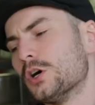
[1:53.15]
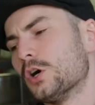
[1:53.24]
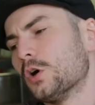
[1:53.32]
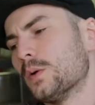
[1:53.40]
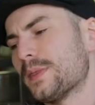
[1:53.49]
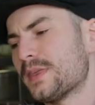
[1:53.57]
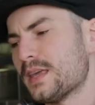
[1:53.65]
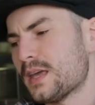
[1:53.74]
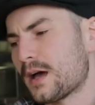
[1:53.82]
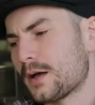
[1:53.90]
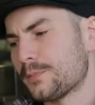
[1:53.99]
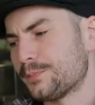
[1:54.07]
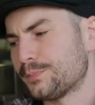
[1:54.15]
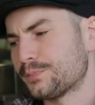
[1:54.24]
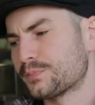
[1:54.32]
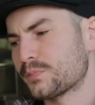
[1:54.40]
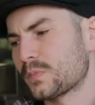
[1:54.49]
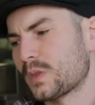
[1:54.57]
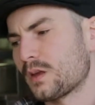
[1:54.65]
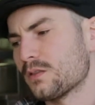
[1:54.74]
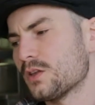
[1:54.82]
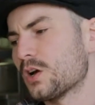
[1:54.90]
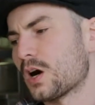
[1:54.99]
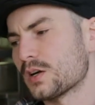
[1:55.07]
No,
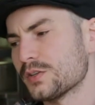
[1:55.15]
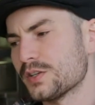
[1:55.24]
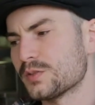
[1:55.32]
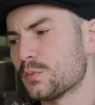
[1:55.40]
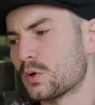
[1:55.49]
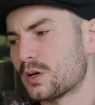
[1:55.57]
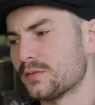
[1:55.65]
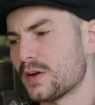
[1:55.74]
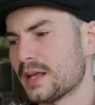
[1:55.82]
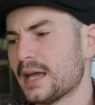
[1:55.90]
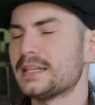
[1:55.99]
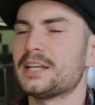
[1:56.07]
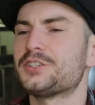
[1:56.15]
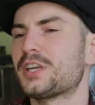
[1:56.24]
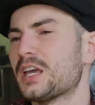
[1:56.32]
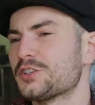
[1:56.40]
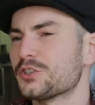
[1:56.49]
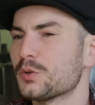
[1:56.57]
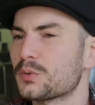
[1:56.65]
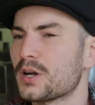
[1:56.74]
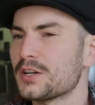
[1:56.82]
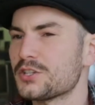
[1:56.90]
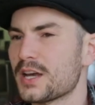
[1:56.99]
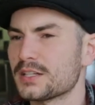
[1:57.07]
the garden is more of an educational
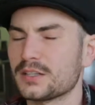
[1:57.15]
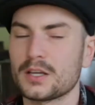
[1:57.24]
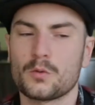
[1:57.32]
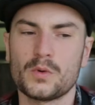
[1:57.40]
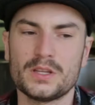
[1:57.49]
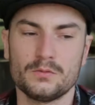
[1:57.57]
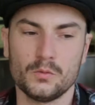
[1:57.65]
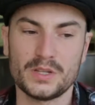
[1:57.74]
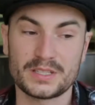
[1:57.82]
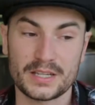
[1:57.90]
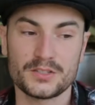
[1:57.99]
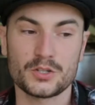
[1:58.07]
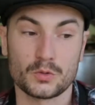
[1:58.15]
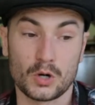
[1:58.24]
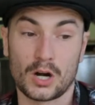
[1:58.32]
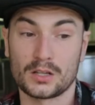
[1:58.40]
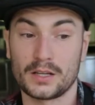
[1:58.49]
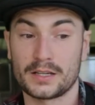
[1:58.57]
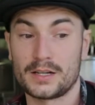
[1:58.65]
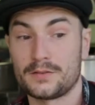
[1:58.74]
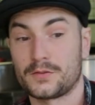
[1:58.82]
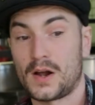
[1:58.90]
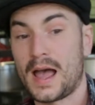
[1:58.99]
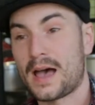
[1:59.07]
project. Like we did do garlic
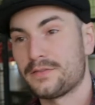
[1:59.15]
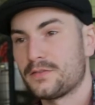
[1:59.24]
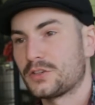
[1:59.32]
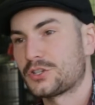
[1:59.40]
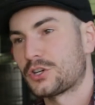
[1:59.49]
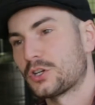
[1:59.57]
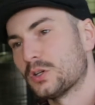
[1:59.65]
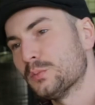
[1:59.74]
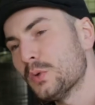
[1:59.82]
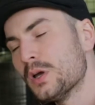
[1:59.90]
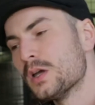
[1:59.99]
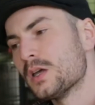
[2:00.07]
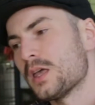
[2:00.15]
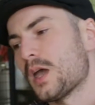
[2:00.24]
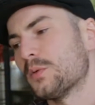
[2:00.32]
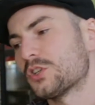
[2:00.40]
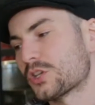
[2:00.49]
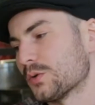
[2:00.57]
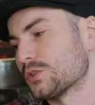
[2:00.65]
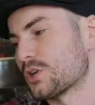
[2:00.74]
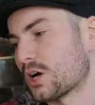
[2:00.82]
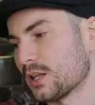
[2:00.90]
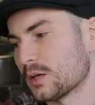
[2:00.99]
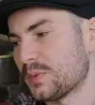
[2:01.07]
enough for half of a term, and we chose
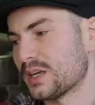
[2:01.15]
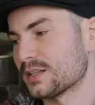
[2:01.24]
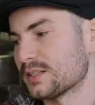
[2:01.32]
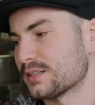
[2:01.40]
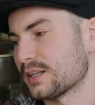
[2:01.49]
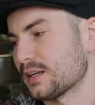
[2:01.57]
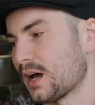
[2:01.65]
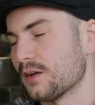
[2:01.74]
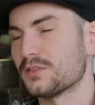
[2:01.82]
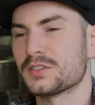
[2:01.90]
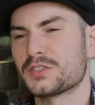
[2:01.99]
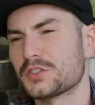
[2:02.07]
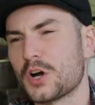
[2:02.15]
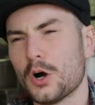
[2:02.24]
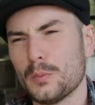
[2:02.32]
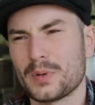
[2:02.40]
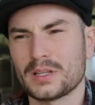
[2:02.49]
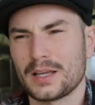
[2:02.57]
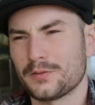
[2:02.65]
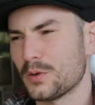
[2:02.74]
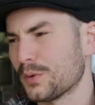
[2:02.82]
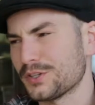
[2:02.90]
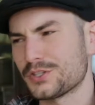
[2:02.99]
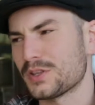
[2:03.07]
garlic because it's like of the scope. But if we
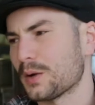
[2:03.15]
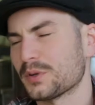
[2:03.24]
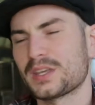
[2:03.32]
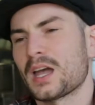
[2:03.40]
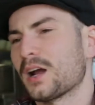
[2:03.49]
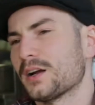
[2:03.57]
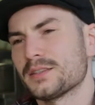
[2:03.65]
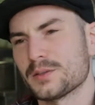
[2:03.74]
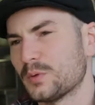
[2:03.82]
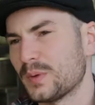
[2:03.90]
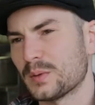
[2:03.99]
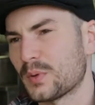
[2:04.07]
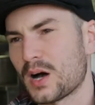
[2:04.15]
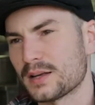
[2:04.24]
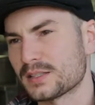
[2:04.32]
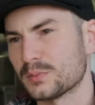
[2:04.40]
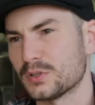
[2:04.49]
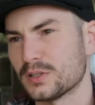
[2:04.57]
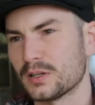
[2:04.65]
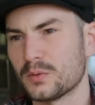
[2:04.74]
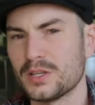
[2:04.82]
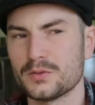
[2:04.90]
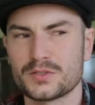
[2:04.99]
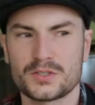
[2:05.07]
wanted to do that with carrots, it would be impossible. Like
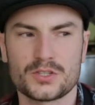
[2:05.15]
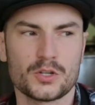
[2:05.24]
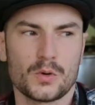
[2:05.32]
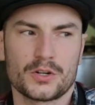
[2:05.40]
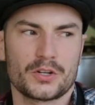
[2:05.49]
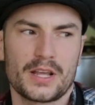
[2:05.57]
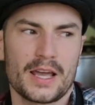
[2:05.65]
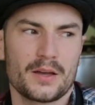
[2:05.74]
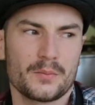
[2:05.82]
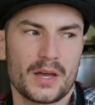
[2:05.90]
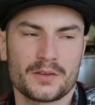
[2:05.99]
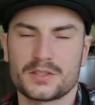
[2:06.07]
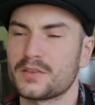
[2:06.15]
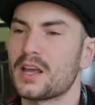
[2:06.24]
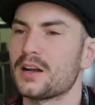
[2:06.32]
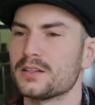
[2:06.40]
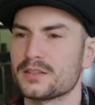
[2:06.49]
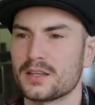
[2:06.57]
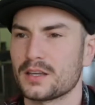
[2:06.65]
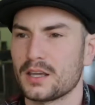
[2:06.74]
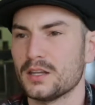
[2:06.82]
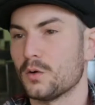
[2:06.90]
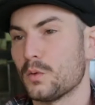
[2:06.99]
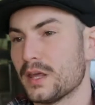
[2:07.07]
we use 200 pounds of carrots like
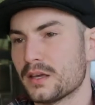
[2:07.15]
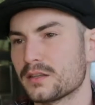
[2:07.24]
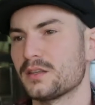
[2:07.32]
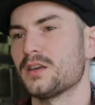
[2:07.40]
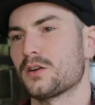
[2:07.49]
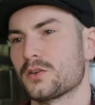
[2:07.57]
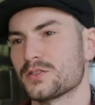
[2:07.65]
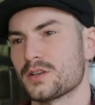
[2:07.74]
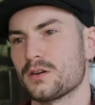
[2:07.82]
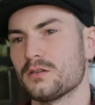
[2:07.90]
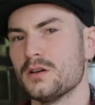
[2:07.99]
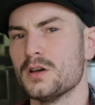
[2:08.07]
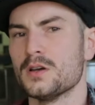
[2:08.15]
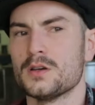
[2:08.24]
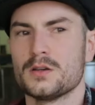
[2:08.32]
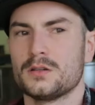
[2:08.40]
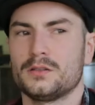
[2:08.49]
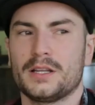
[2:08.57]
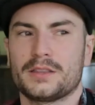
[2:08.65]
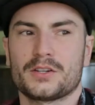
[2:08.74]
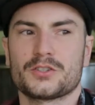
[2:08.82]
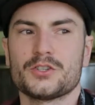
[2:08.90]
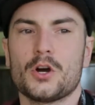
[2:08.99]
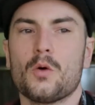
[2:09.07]
in a week here, so like
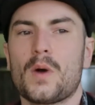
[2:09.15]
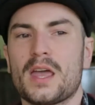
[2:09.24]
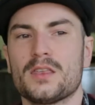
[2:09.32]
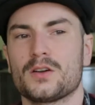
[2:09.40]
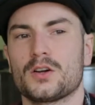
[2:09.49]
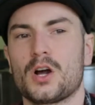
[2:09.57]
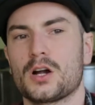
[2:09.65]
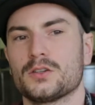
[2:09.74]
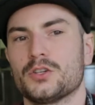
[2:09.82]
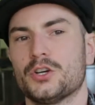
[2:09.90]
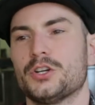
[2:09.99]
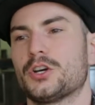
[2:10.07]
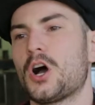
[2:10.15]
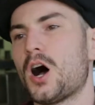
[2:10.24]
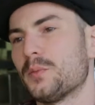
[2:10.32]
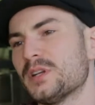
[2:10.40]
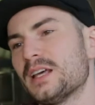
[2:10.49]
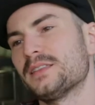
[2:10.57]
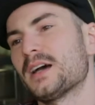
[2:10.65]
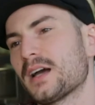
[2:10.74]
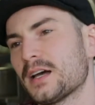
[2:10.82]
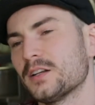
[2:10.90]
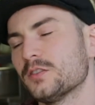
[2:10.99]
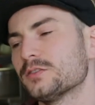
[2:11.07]
there's no way that our garden could accommodate that
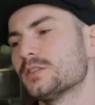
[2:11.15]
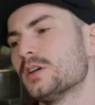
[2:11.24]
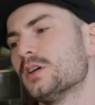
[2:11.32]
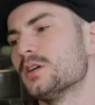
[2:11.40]
kind of